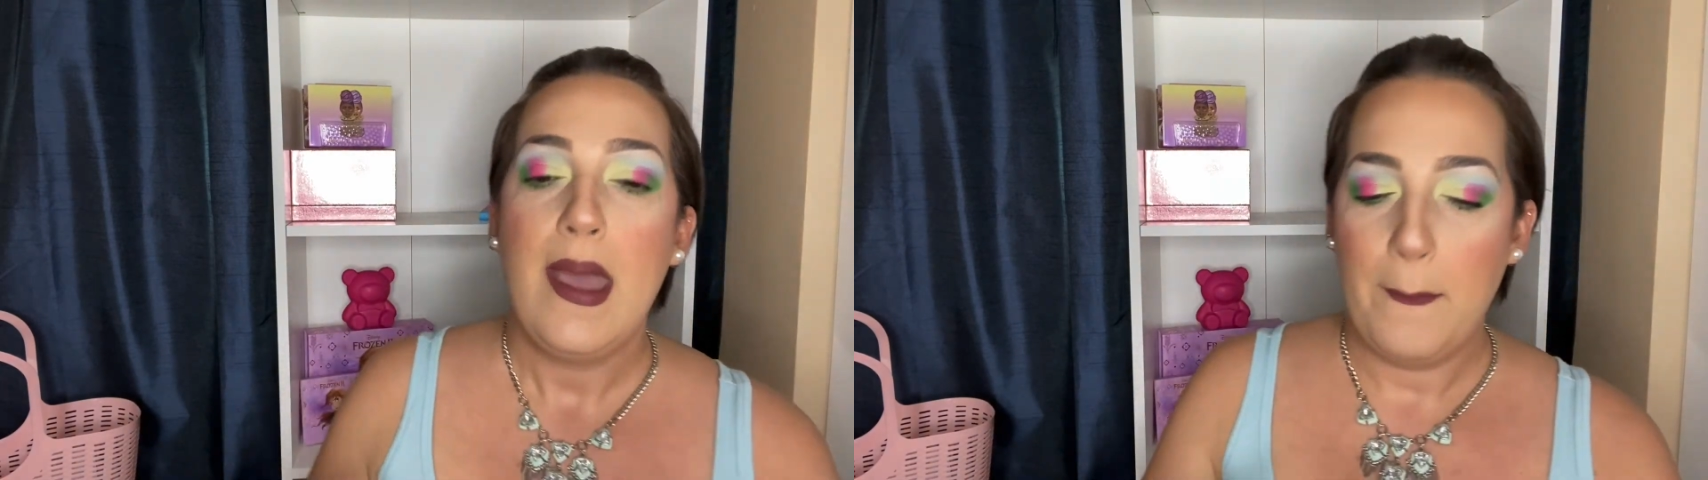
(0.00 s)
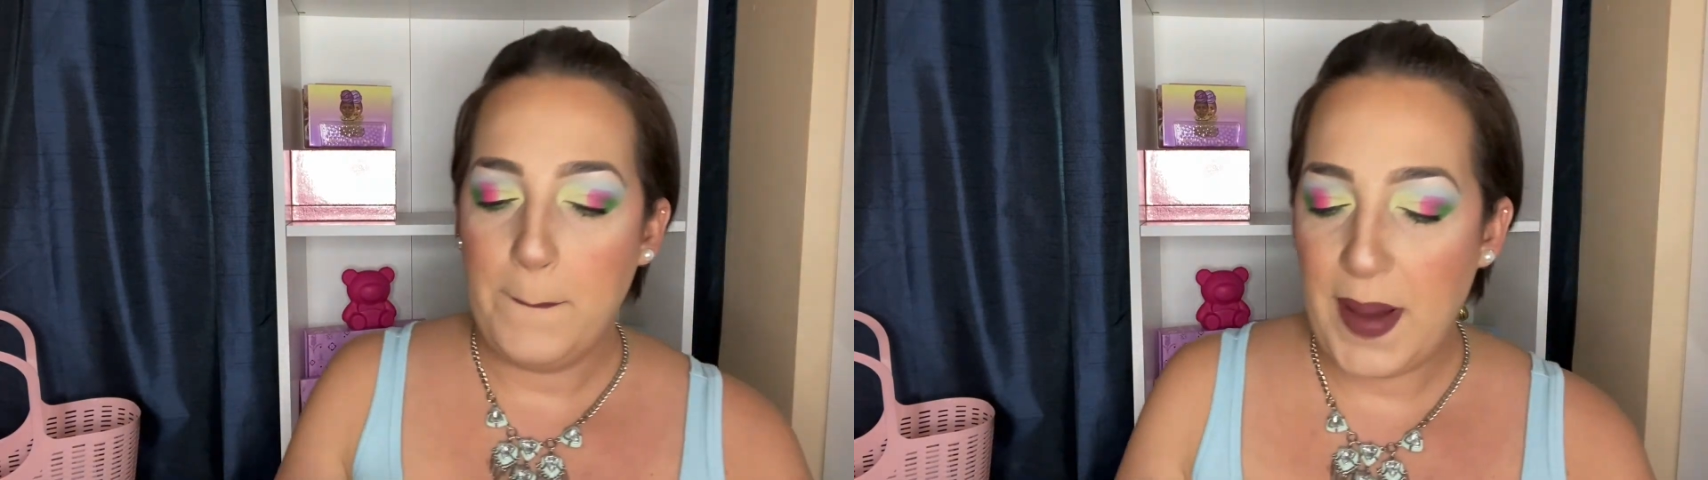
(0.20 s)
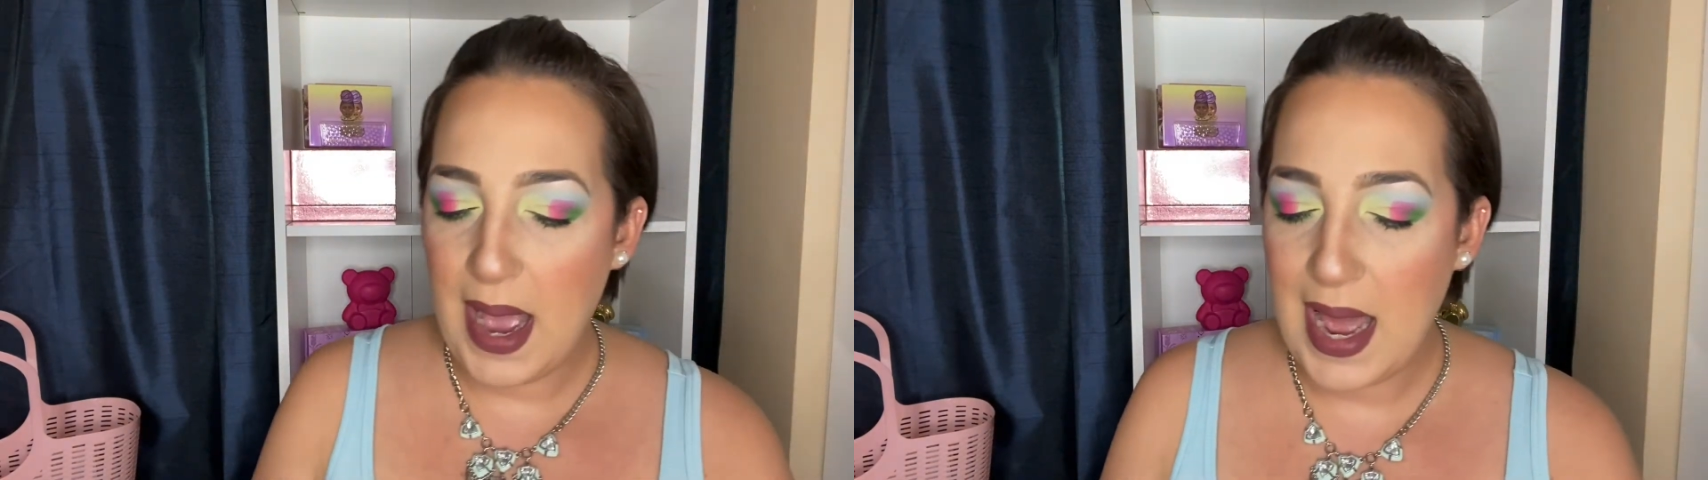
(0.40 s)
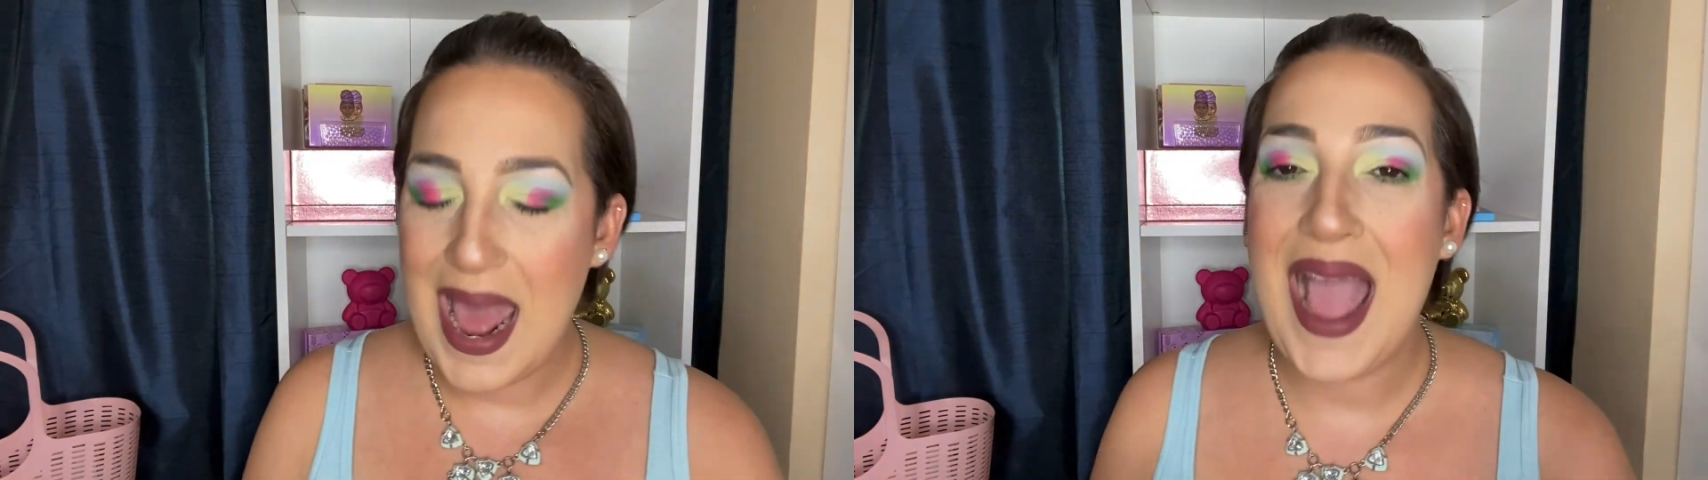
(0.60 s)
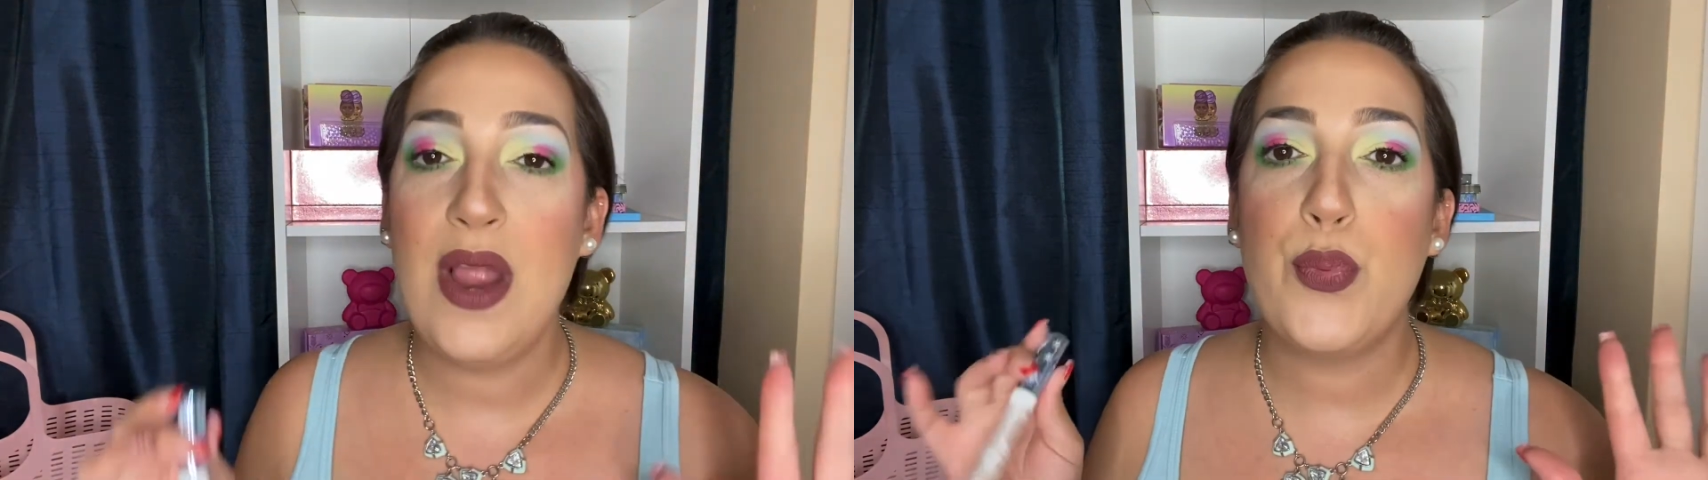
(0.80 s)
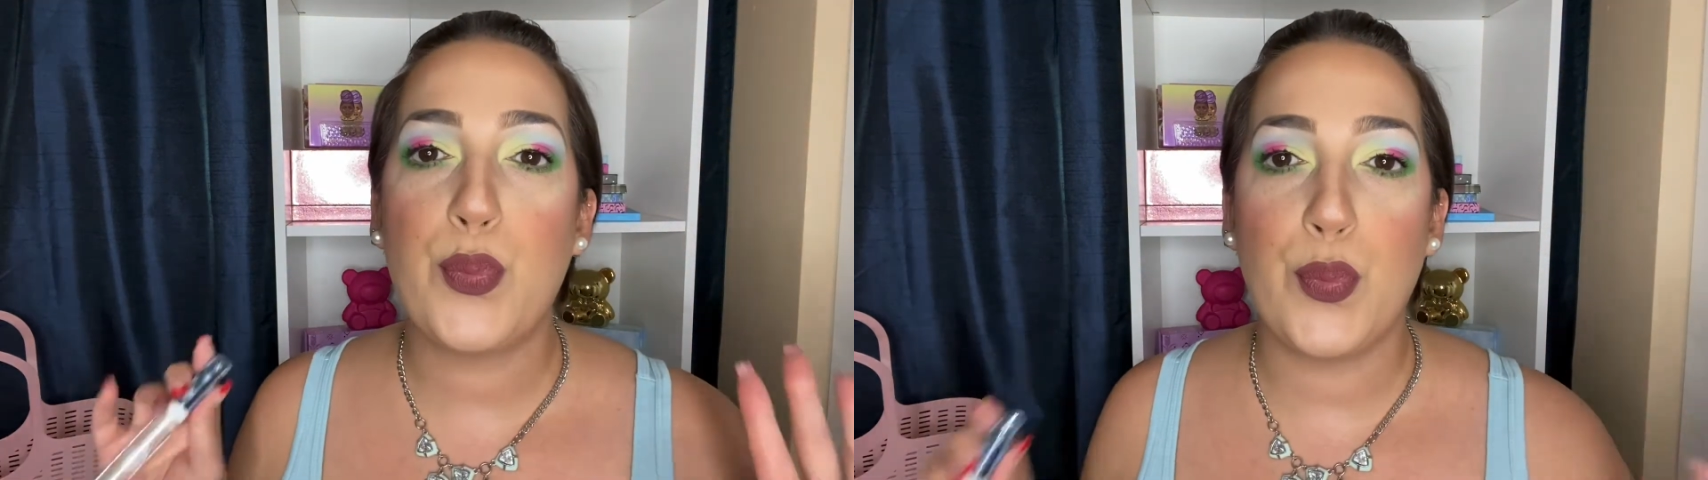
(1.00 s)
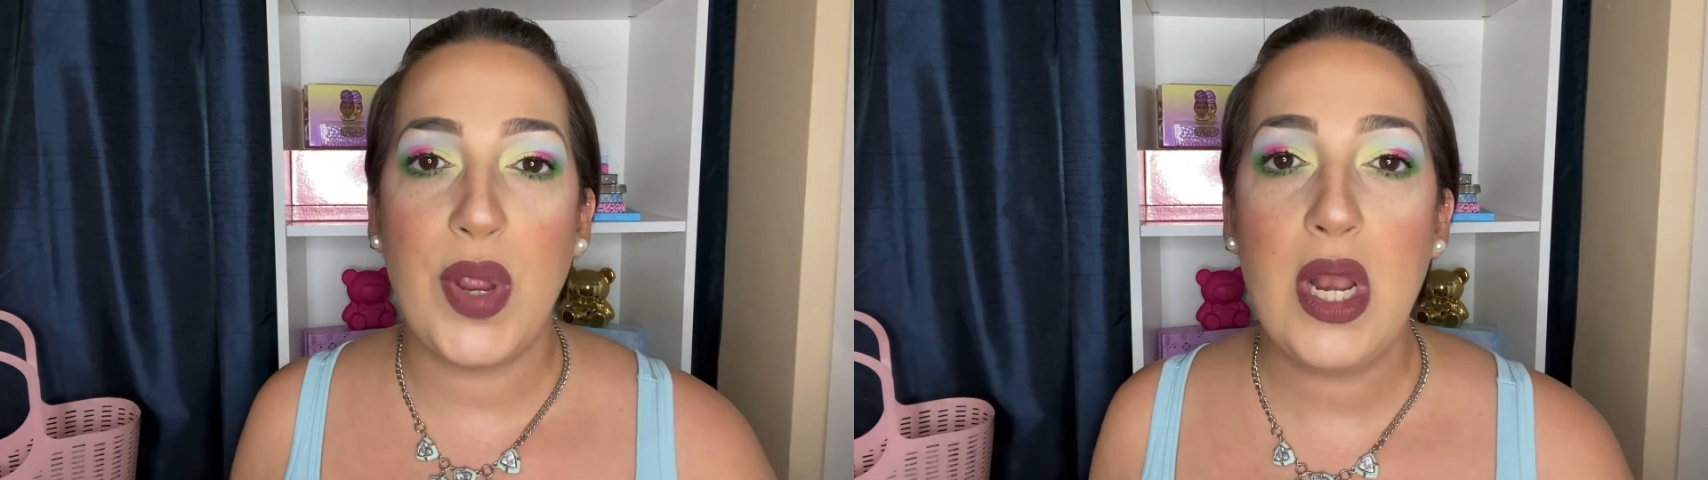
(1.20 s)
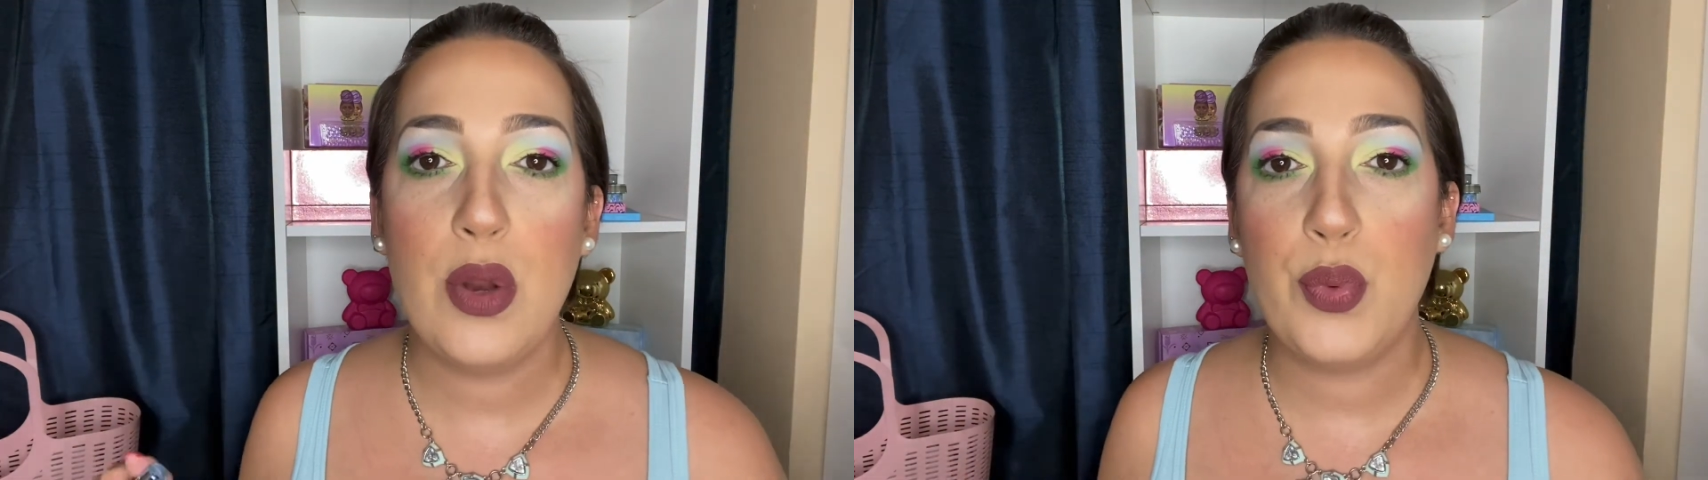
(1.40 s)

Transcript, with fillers: But I really,